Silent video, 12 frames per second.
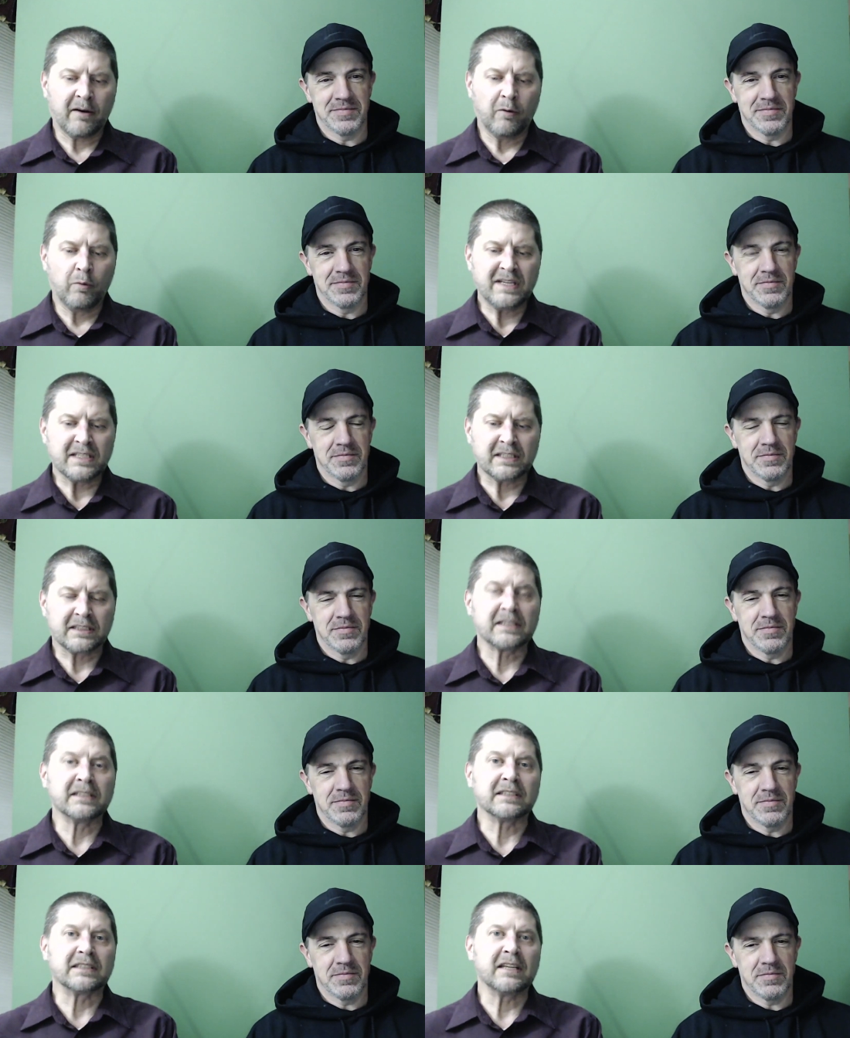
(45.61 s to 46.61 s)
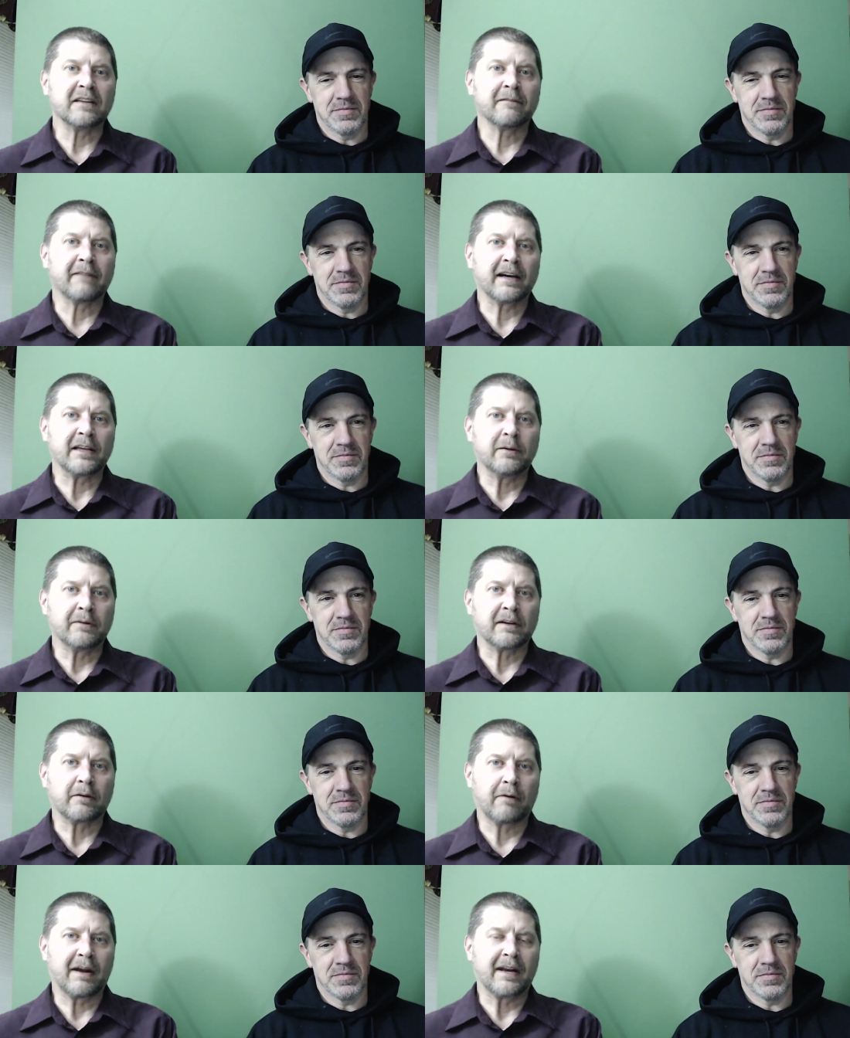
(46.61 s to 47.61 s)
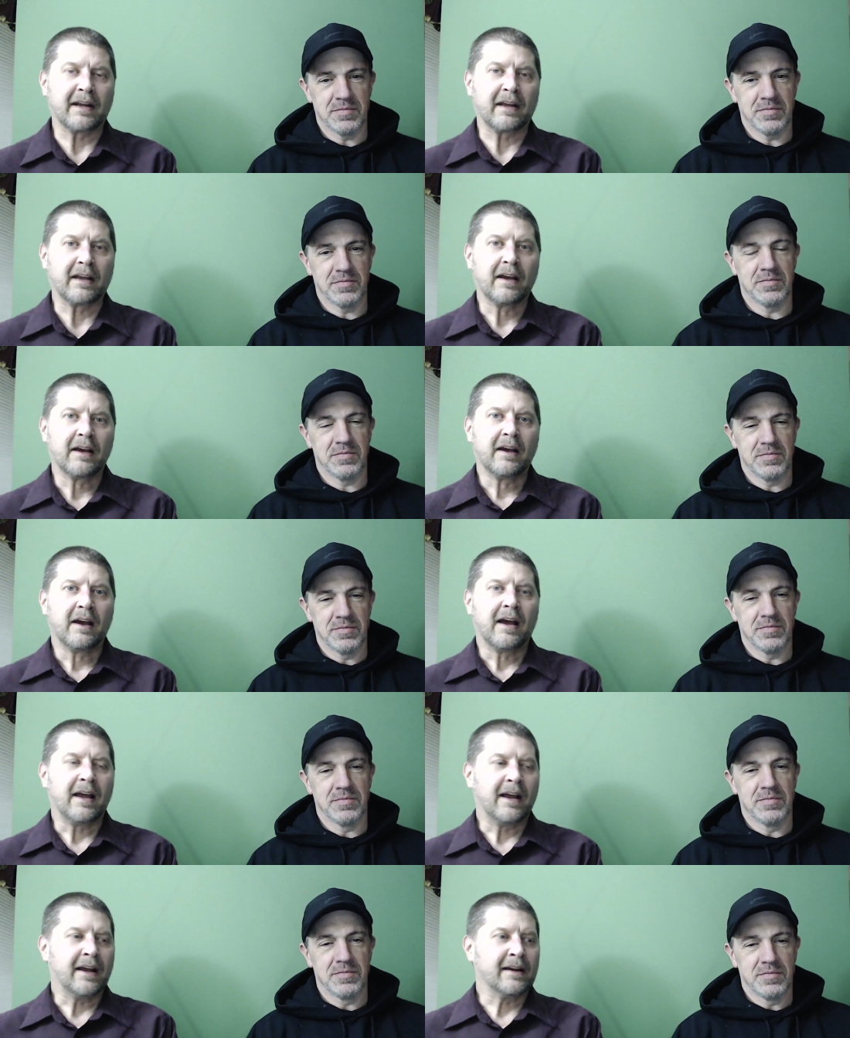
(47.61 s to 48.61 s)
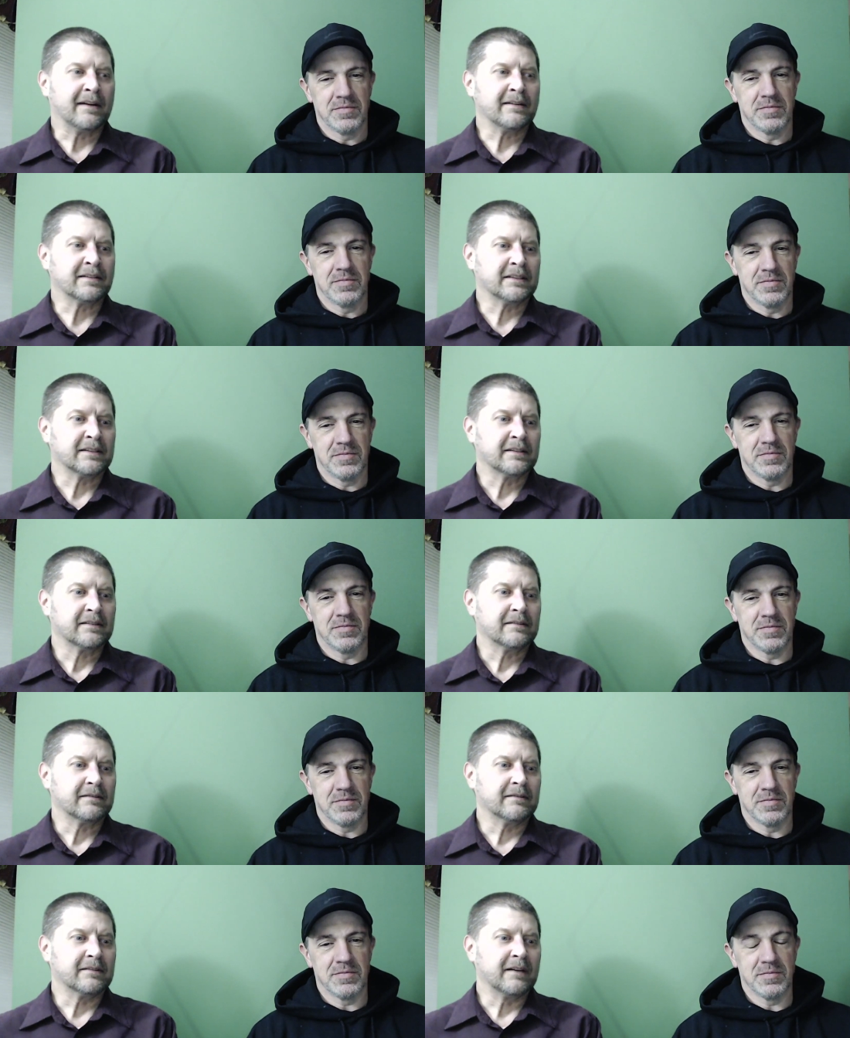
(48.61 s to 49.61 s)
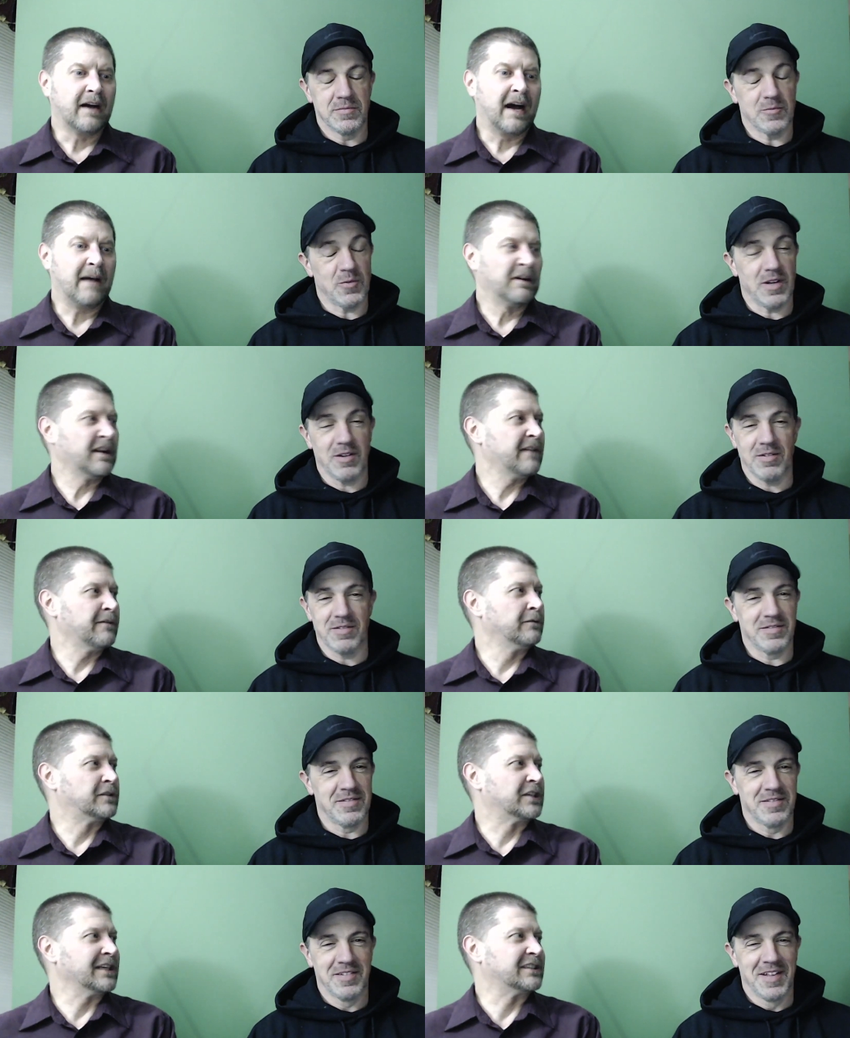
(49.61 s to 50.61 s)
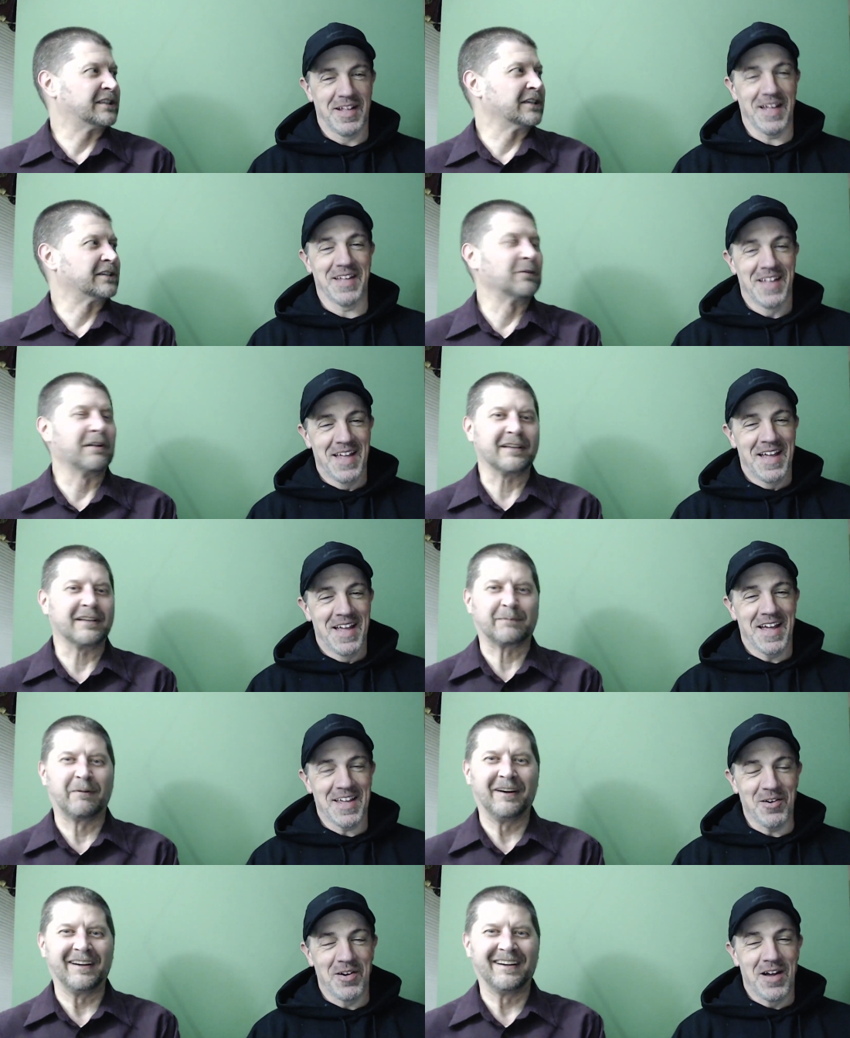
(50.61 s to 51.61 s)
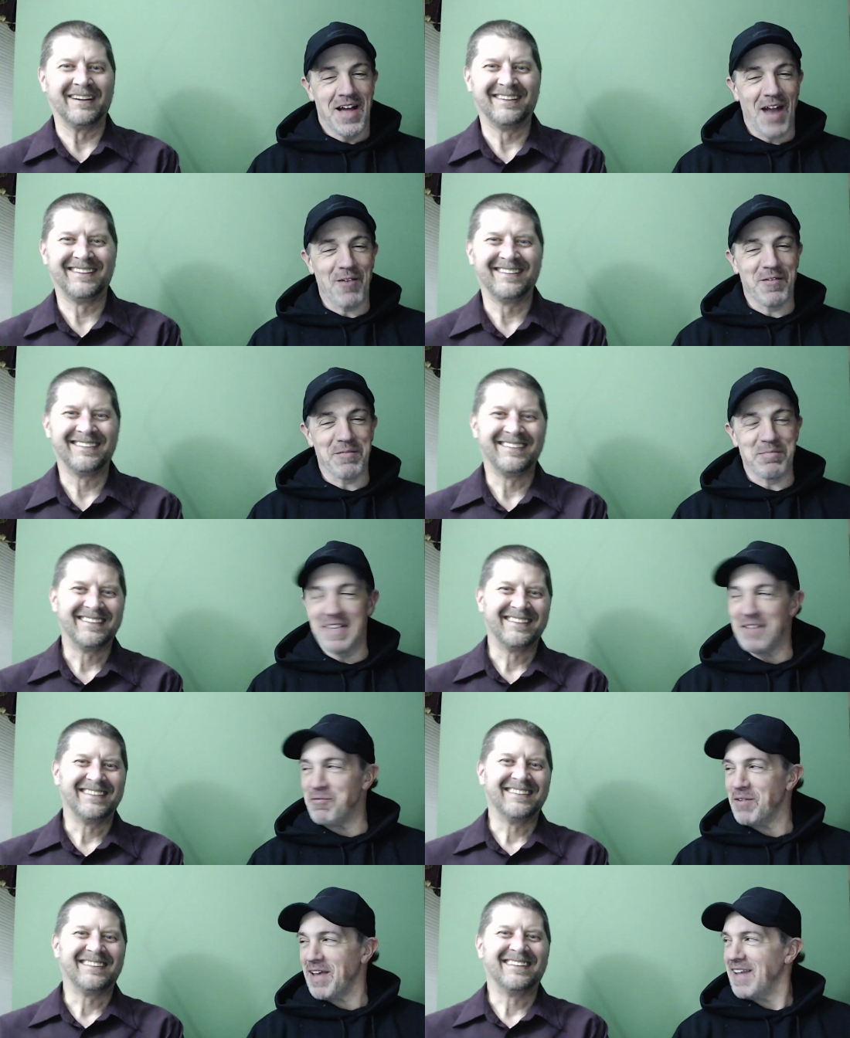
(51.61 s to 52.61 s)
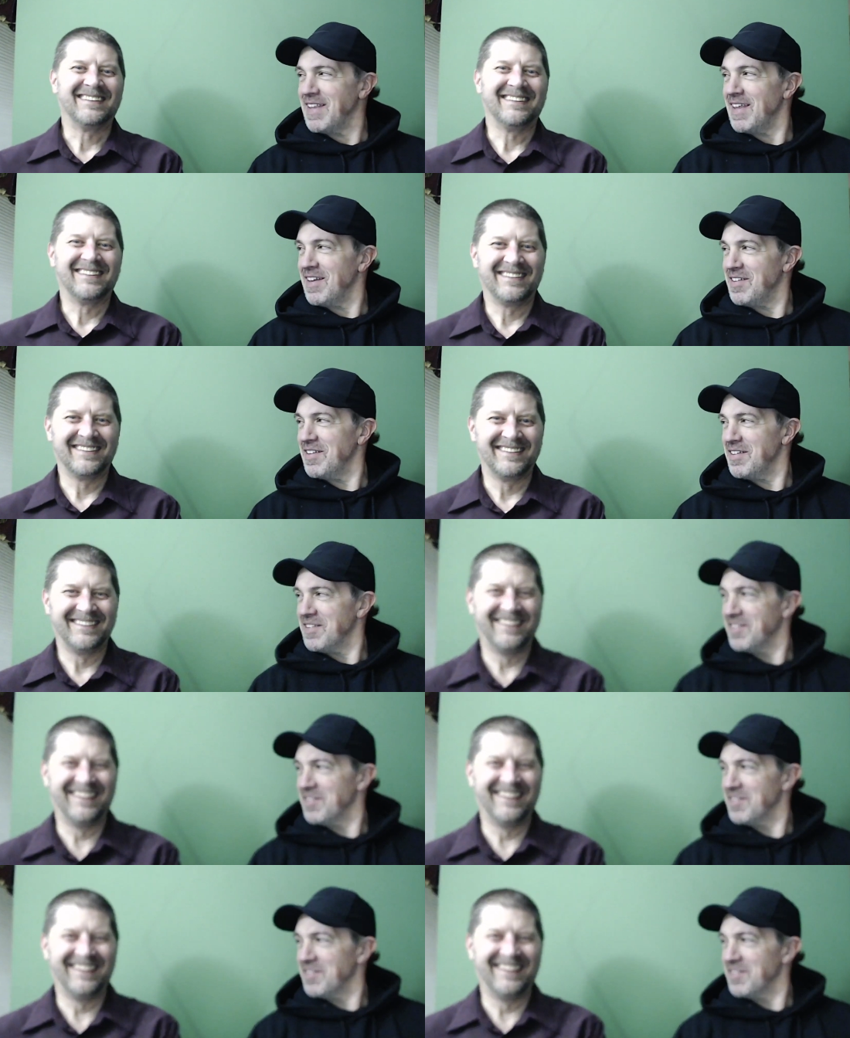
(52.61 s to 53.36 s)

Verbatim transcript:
Speaker 1: we just didn't see the value in grading. And I believe you've changed your tune at this point. Yeah,
Speaker 2: I don't believe we had that uh,